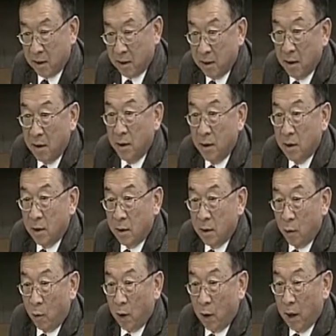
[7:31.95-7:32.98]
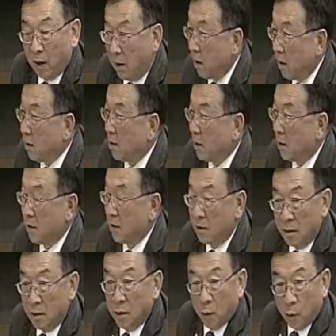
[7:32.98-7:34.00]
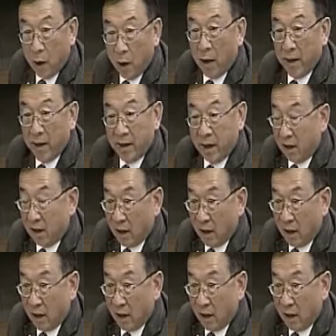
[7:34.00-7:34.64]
I don't want to debate it tonight. I'm saying for the future. That's what I'd like